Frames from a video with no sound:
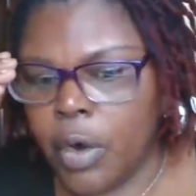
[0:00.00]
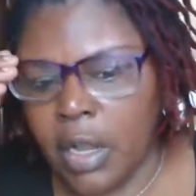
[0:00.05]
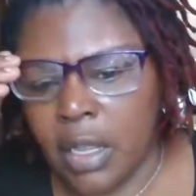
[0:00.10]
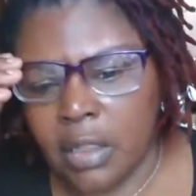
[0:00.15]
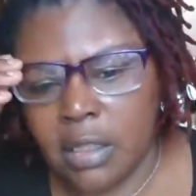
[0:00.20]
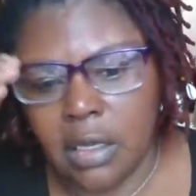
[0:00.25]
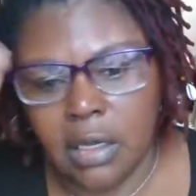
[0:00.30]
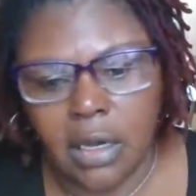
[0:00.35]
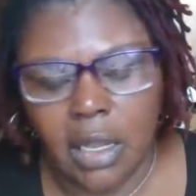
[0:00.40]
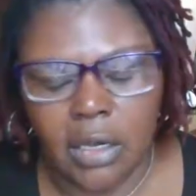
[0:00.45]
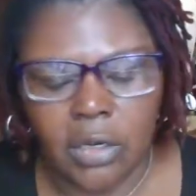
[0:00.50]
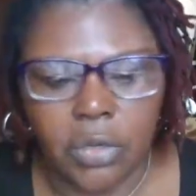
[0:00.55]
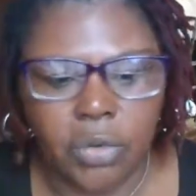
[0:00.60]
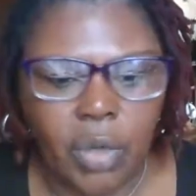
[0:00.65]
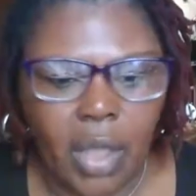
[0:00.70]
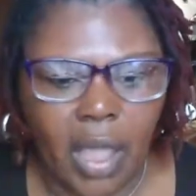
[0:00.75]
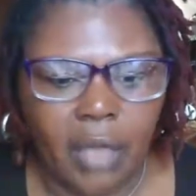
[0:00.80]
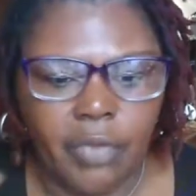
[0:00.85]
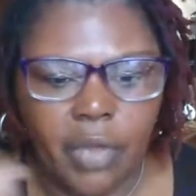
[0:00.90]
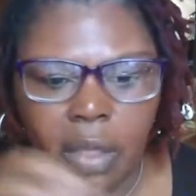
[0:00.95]
And then they do
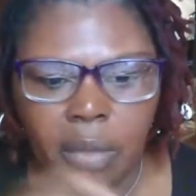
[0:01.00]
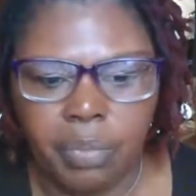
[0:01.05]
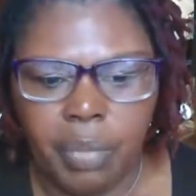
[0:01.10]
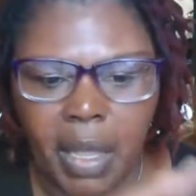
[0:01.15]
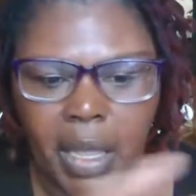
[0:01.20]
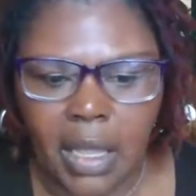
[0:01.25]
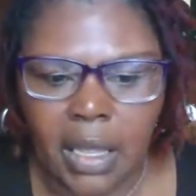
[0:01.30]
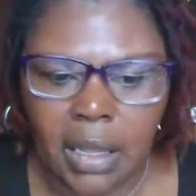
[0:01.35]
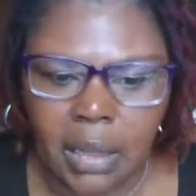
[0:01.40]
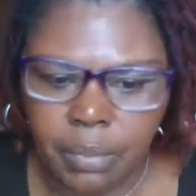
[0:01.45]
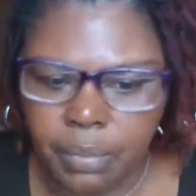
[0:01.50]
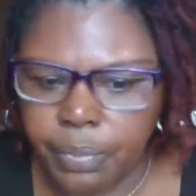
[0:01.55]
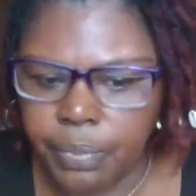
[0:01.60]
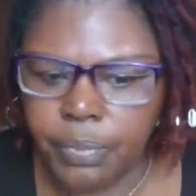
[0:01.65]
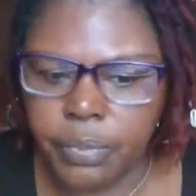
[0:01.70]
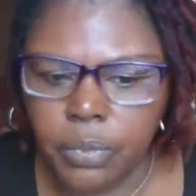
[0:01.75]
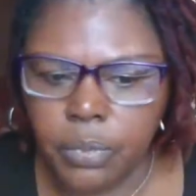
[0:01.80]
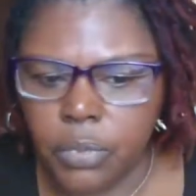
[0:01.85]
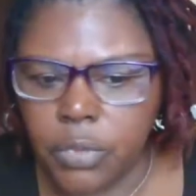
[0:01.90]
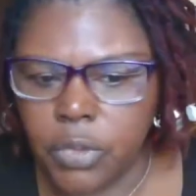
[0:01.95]
have a paid
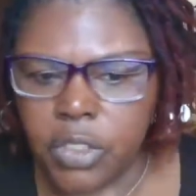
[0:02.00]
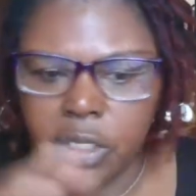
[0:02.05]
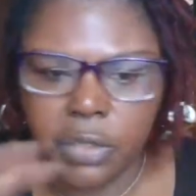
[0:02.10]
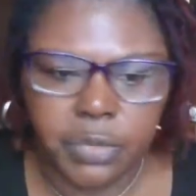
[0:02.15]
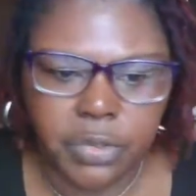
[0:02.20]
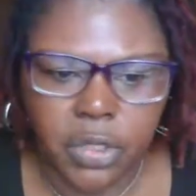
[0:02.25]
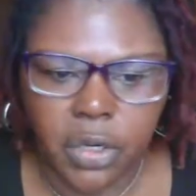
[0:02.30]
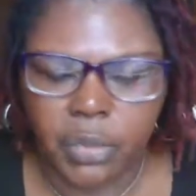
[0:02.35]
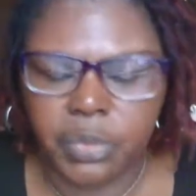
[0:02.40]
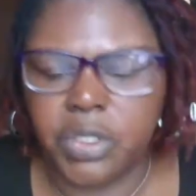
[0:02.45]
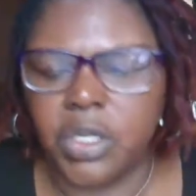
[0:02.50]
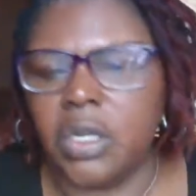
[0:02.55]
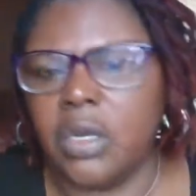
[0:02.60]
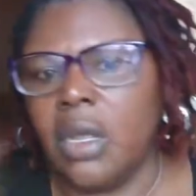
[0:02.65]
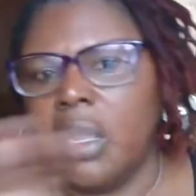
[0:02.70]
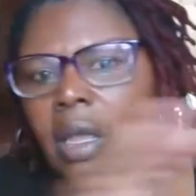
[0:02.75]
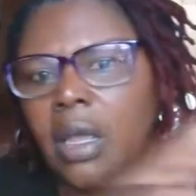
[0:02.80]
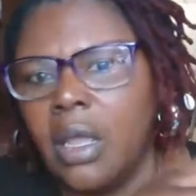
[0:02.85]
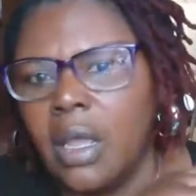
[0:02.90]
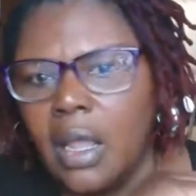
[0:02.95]

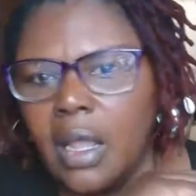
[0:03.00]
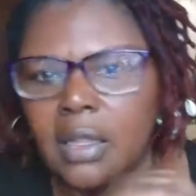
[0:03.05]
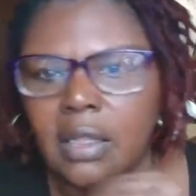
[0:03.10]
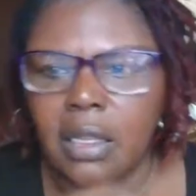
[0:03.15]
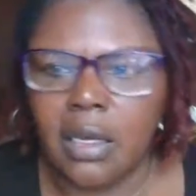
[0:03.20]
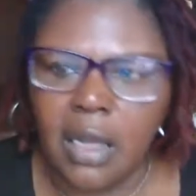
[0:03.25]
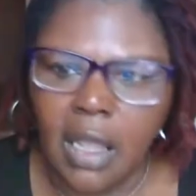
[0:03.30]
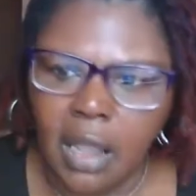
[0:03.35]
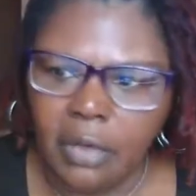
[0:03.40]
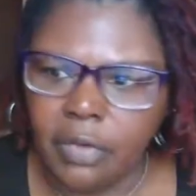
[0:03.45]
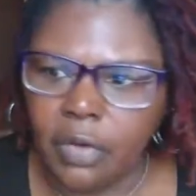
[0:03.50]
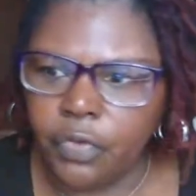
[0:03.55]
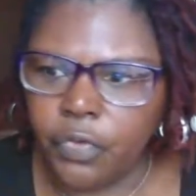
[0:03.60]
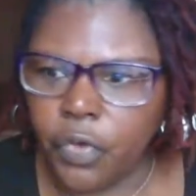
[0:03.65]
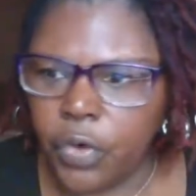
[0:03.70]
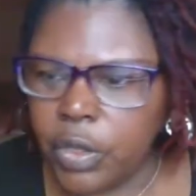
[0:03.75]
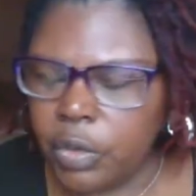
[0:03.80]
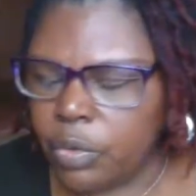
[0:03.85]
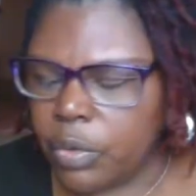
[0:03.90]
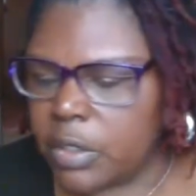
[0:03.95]
subscription, and then they have a
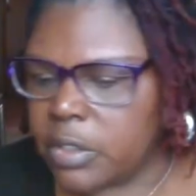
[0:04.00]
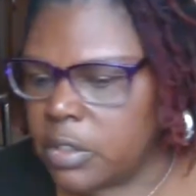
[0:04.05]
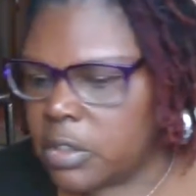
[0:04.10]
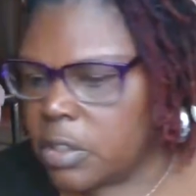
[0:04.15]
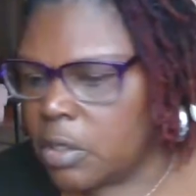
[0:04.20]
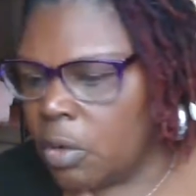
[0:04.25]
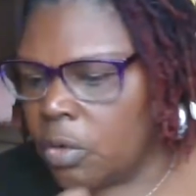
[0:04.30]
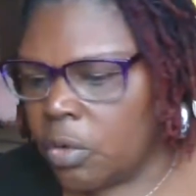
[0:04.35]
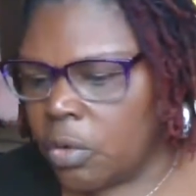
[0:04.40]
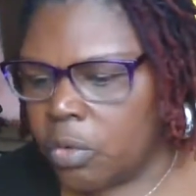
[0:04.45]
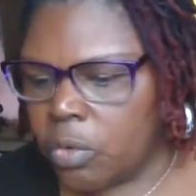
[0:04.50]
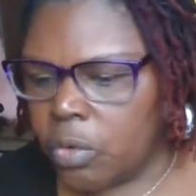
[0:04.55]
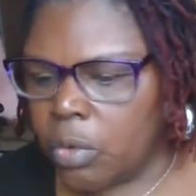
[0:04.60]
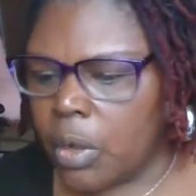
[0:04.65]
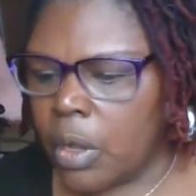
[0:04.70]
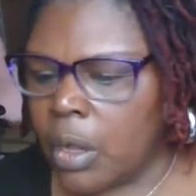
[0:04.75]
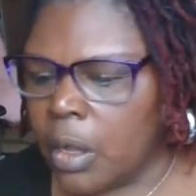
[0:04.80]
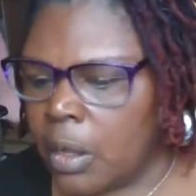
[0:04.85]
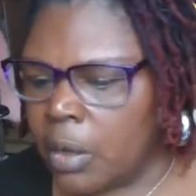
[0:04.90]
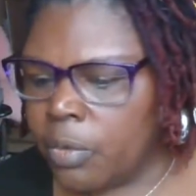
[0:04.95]
free one. So
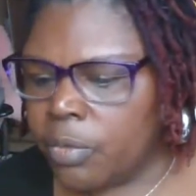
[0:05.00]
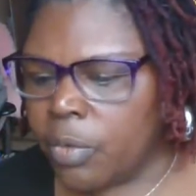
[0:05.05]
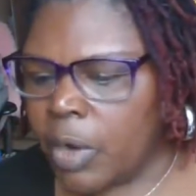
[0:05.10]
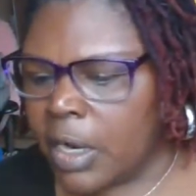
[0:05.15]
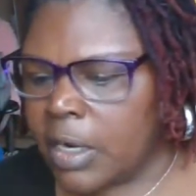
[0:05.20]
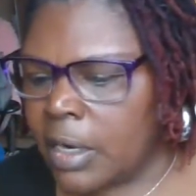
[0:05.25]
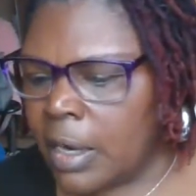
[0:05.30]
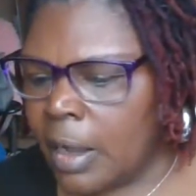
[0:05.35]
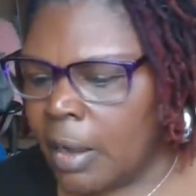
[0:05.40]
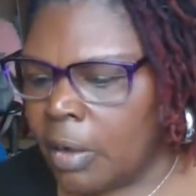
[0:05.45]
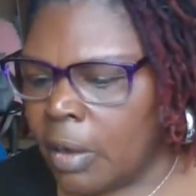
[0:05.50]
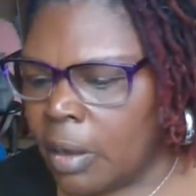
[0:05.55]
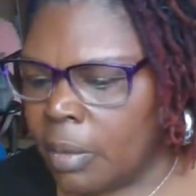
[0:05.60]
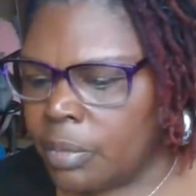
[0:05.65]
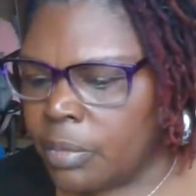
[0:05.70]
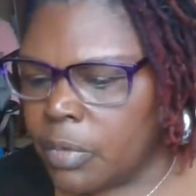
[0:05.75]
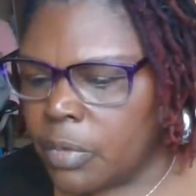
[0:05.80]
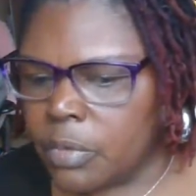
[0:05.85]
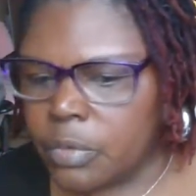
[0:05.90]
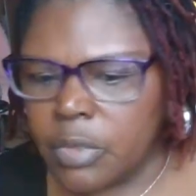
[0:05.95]
um, right now
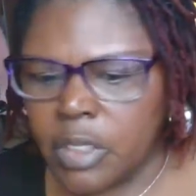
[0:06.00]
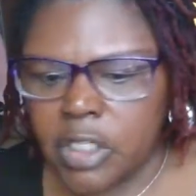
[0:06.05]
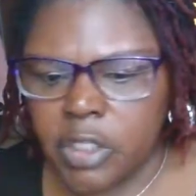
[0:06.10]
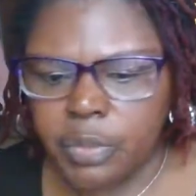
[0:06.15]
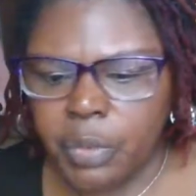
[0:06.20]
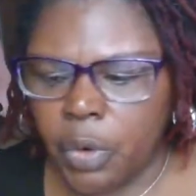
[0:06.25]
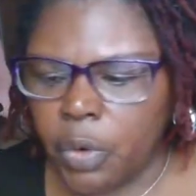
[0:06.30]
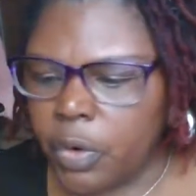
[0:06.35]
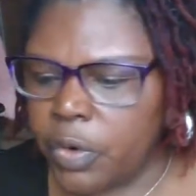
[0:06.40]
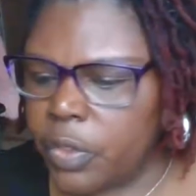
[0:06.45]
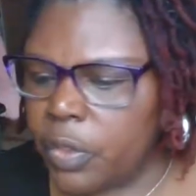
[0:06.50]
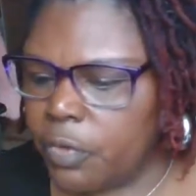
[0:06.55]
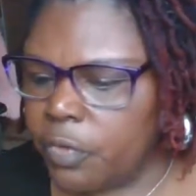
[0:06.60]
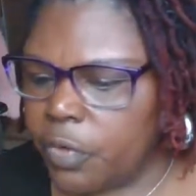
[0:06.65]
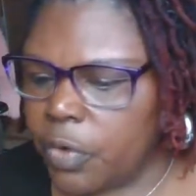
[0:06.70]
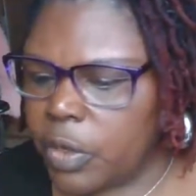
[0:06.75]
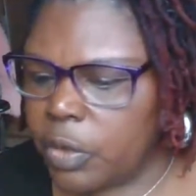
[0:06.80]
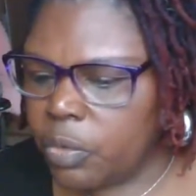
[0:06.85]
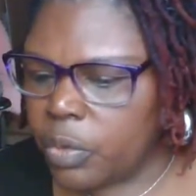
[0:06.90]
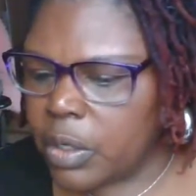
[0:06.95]
I'm exploring the
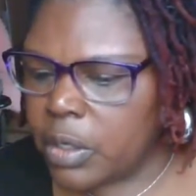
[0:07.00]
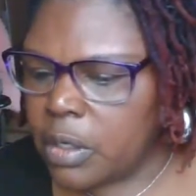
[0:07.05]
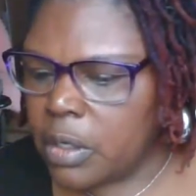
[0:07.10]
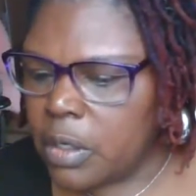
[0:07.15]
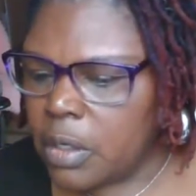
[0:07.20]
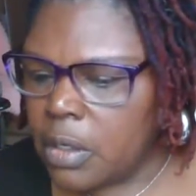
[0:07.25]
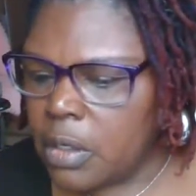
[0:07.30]
free one.